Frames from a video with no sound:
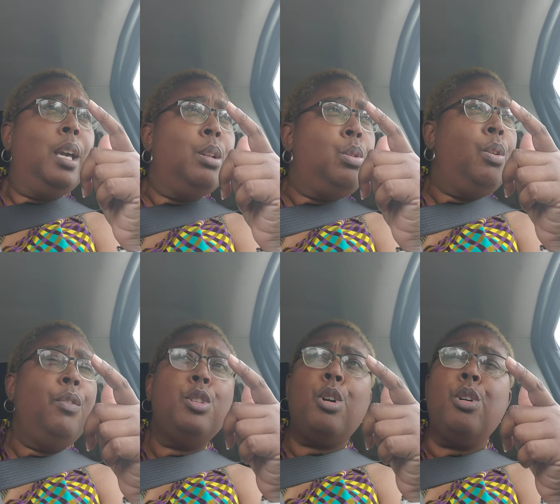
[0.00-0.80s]
two of
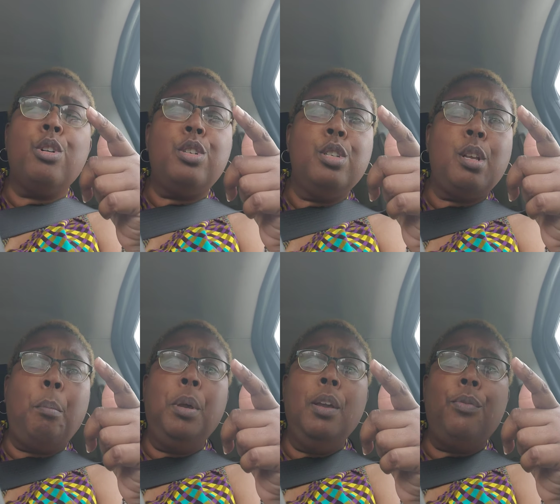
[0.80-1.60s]
his ushers are
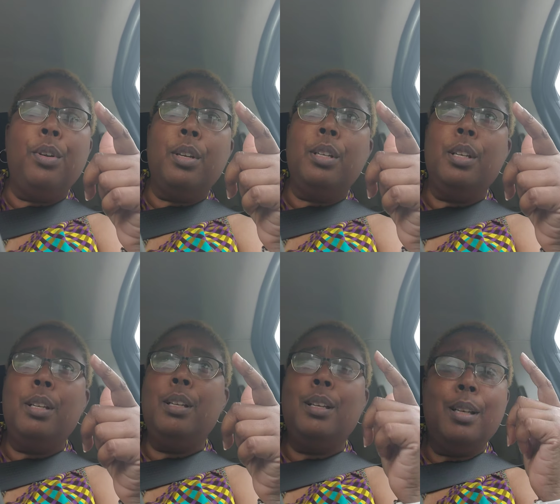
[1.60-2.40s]
beefing.
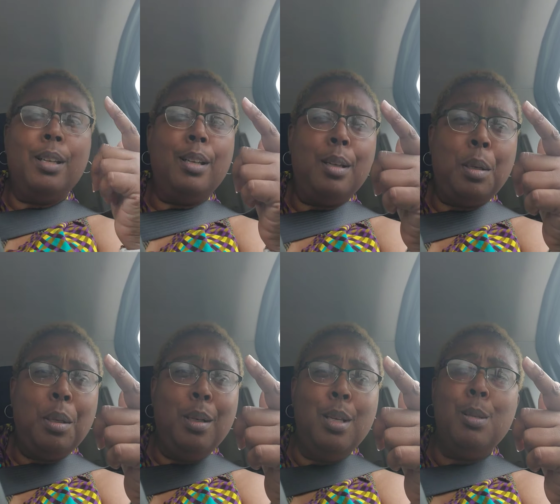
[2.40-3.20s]

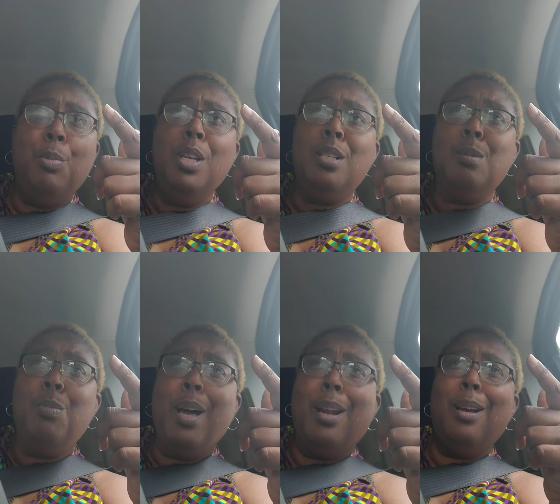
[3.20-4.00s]
This beach is
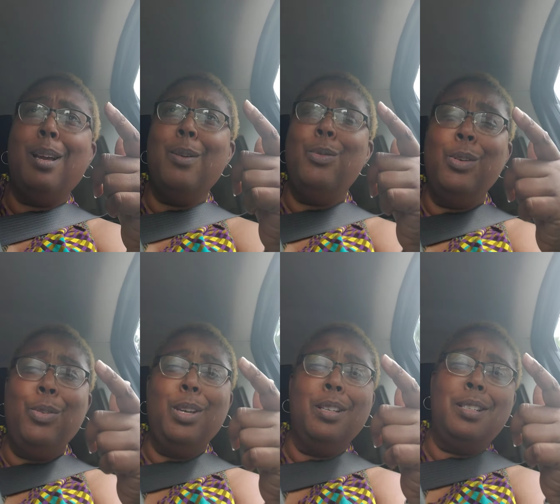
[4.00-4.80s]
better, and
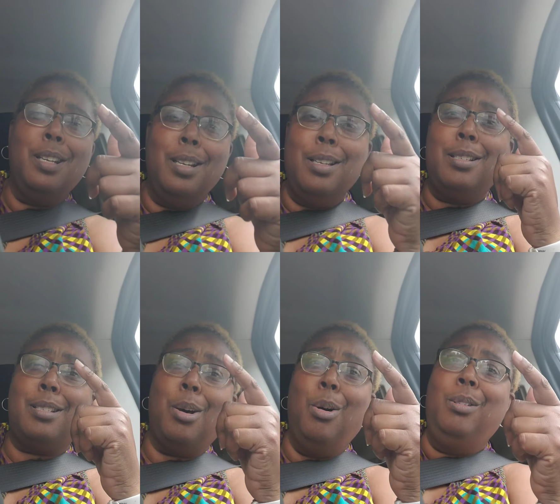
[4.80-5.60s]
Vivian Jennings.
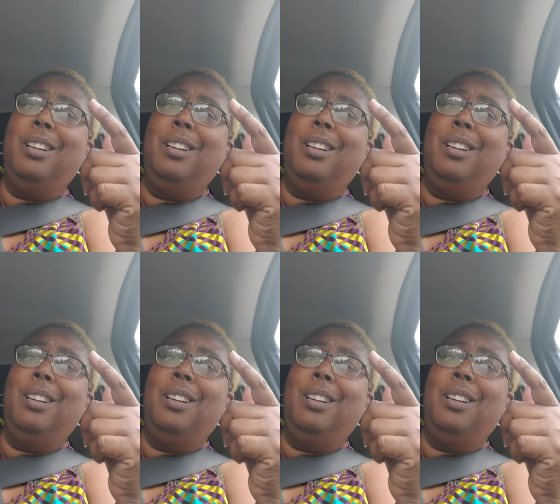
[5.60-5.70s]
So